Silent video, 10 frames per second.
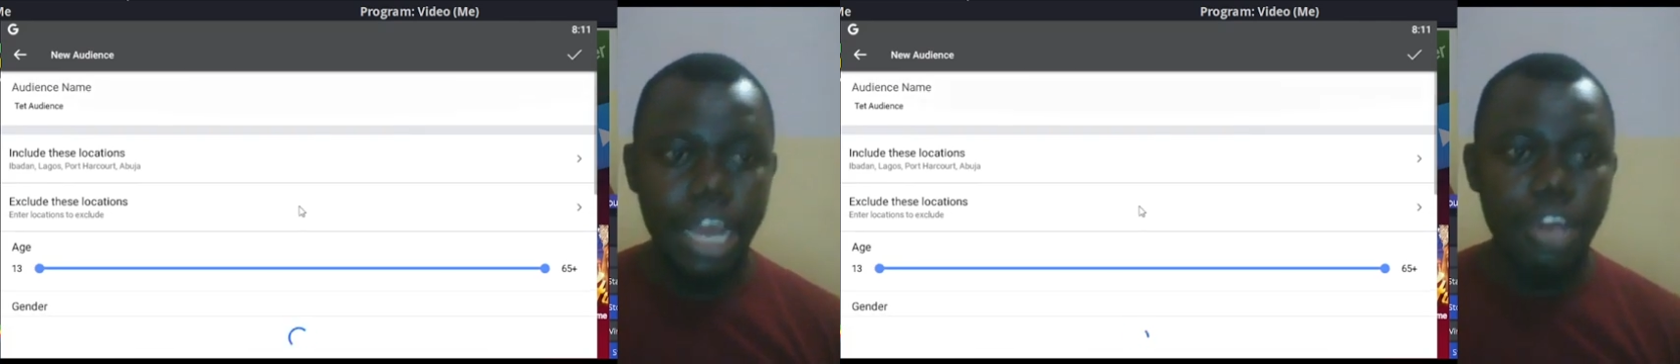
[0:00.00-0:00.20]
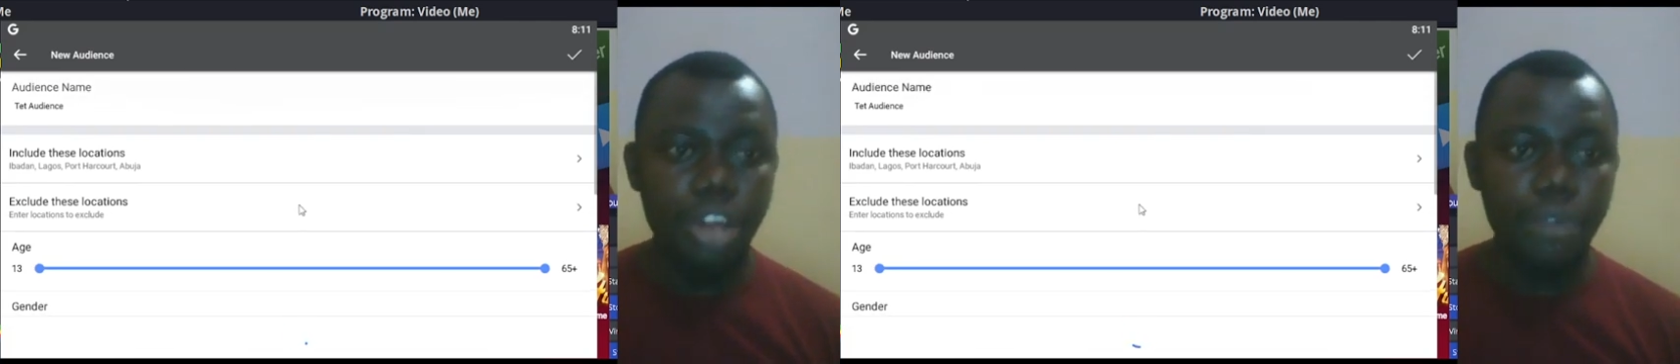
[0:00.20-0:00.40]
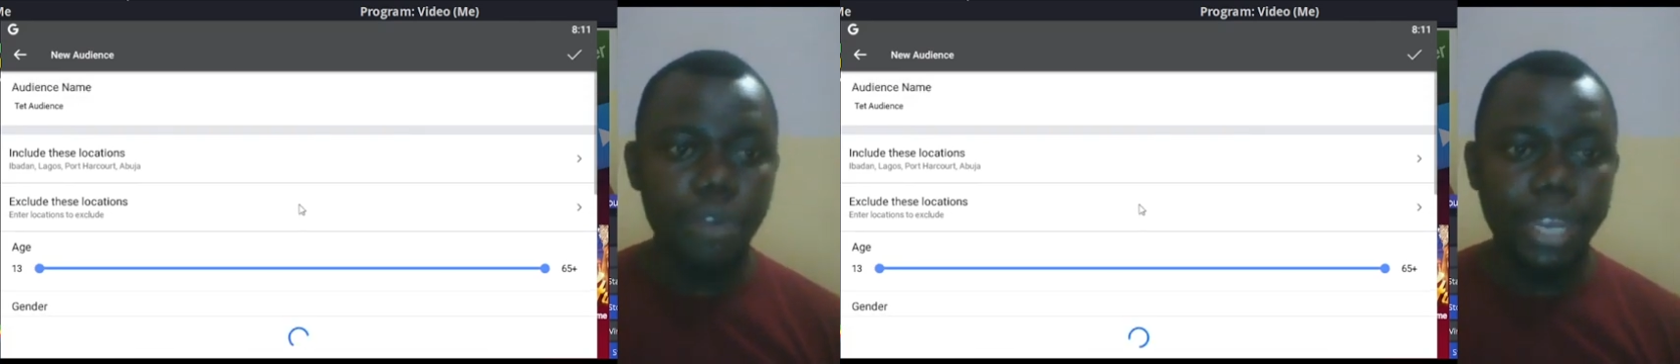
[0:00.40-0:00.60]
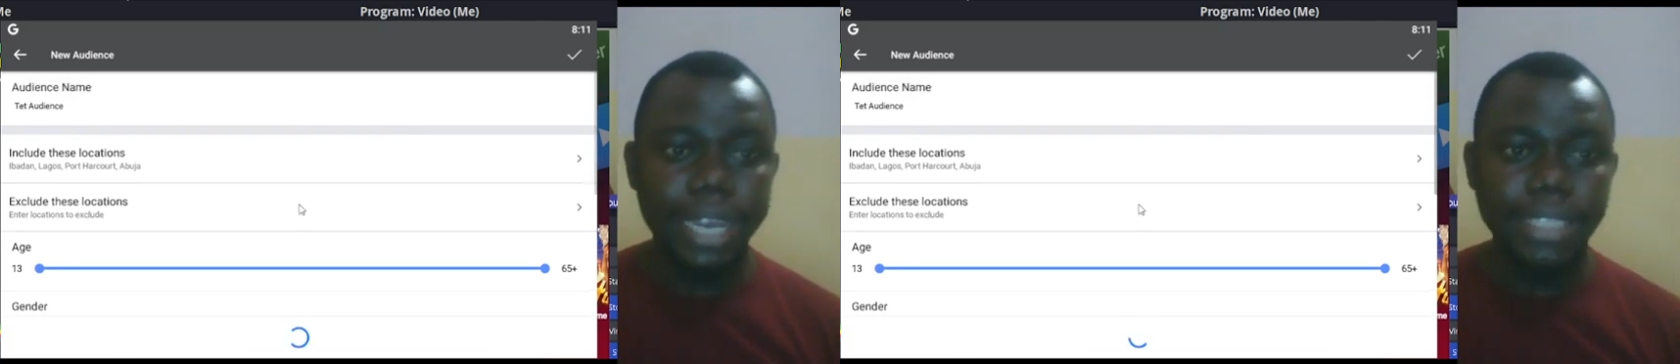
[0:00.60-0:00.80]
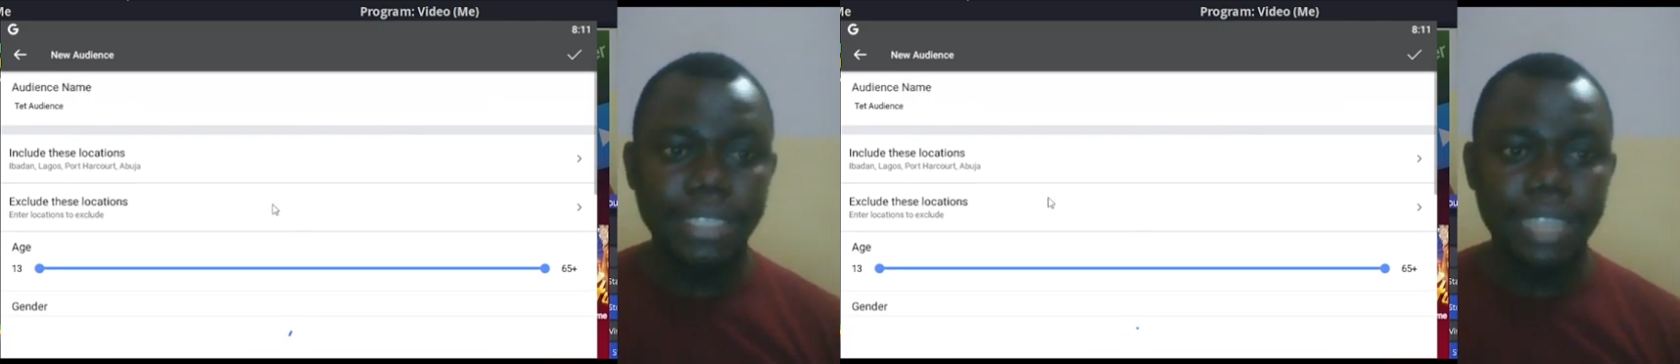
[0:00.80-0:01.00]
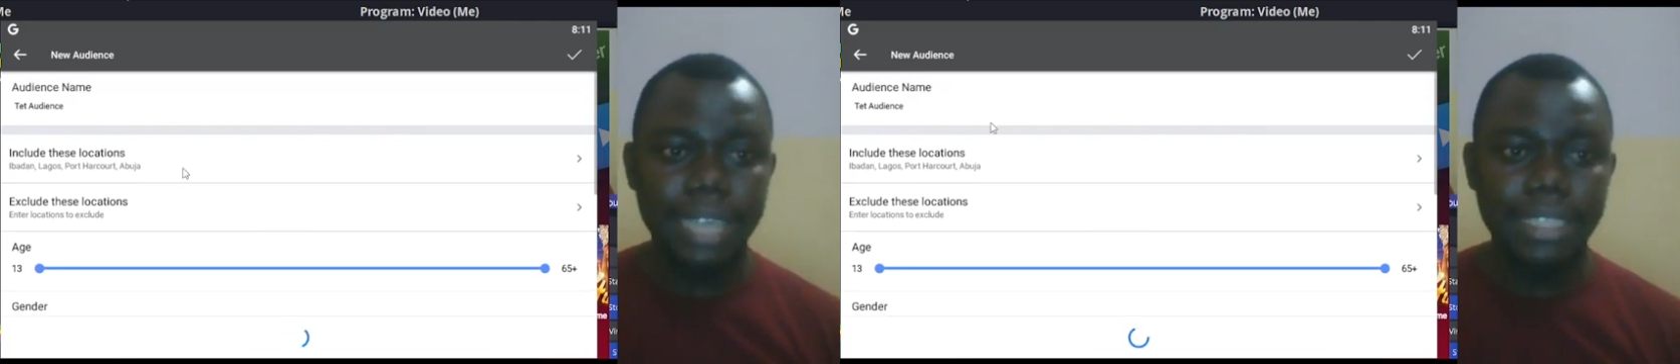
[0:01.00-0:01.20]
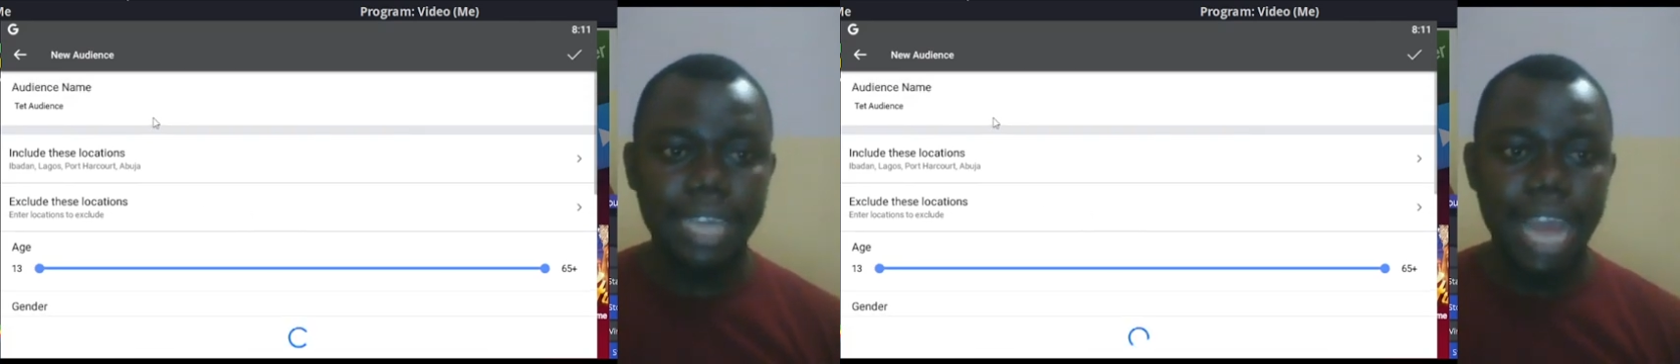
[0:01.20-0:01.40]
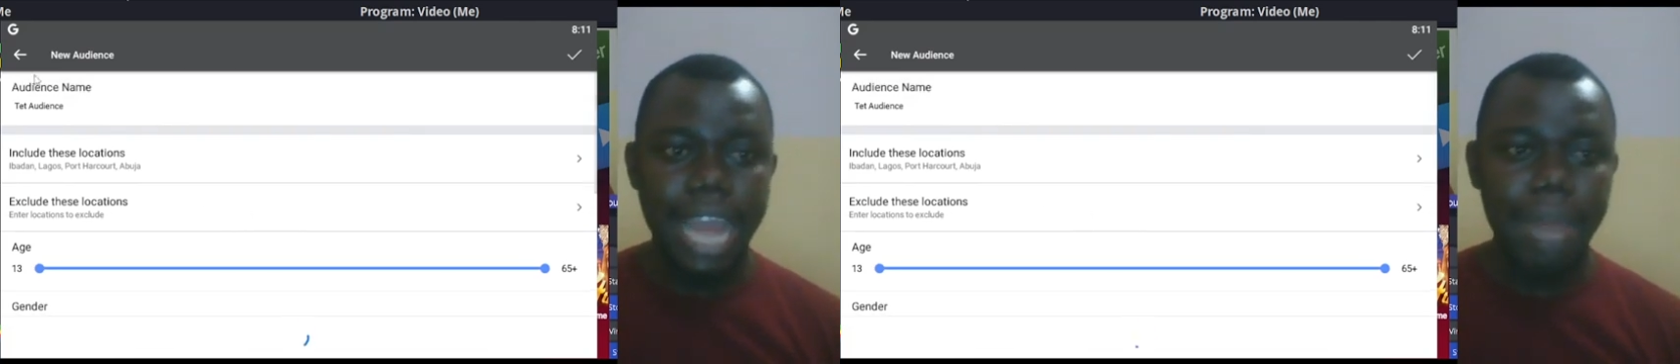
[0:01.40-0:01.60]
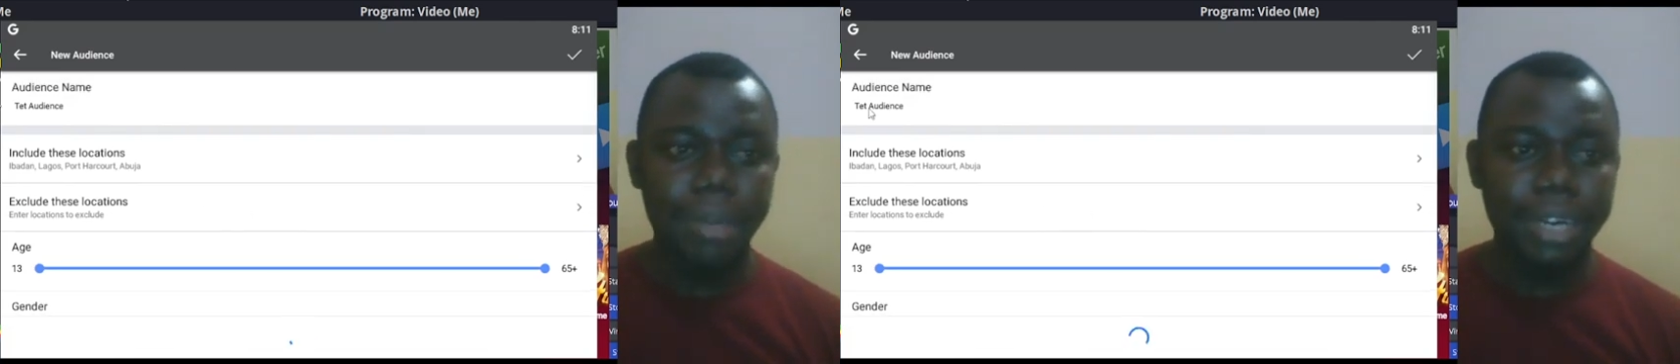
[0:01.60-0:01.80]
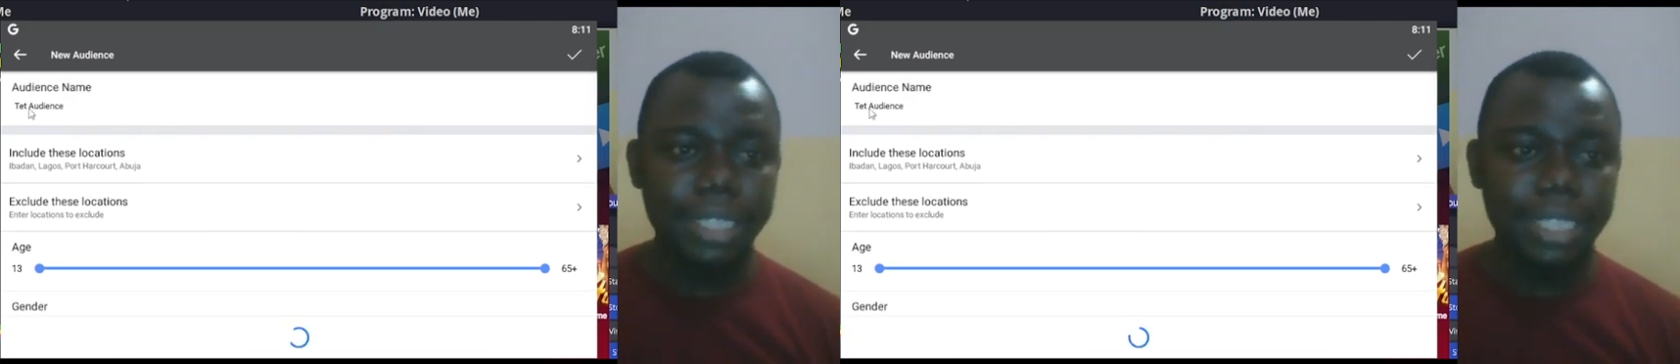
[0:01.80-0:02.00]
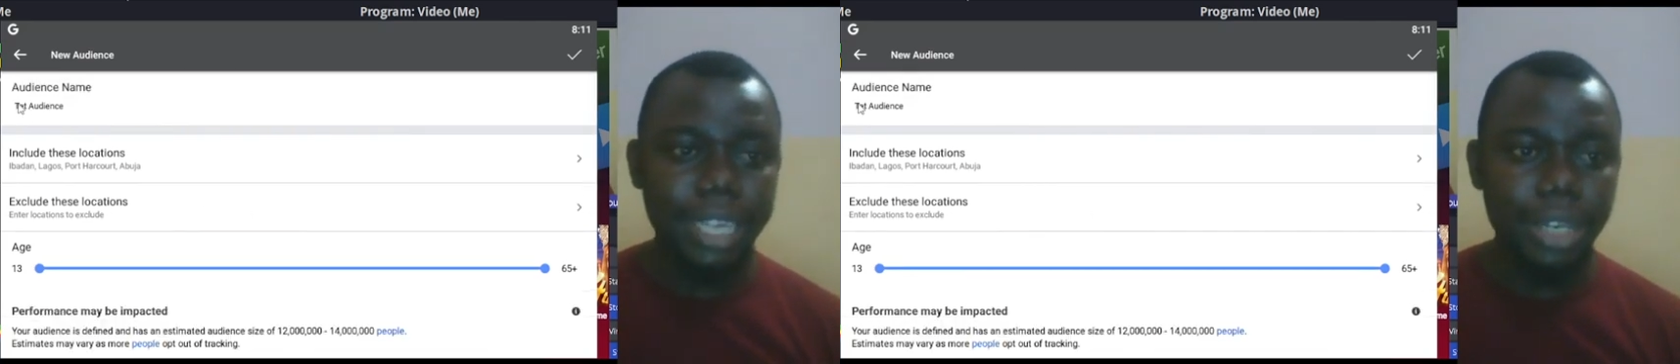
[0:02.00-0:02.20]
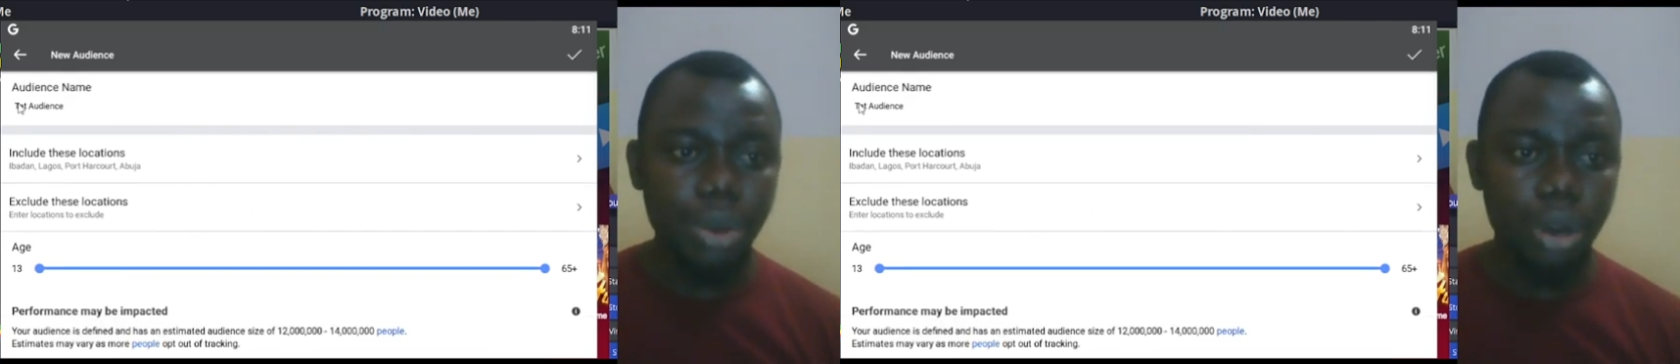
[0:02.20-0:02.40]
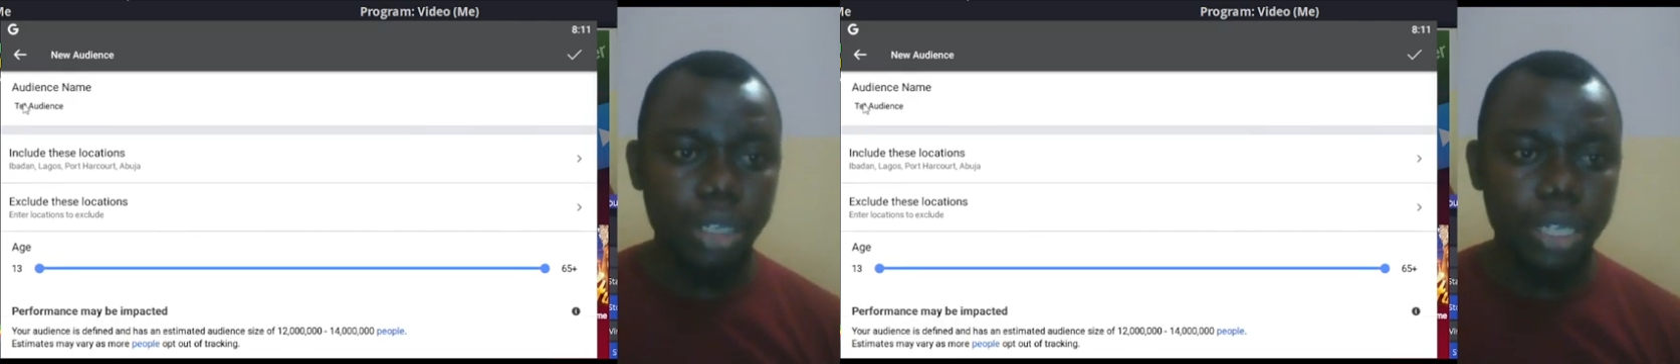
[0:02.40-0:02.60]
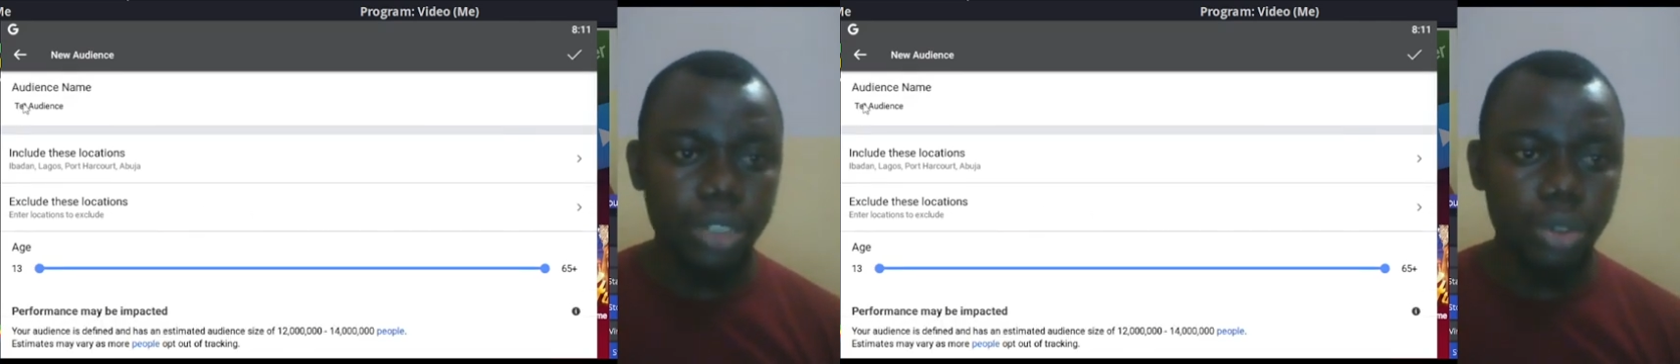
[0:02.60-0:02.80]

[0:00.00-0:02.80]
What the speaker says: Don't forget that I am creating a new audience.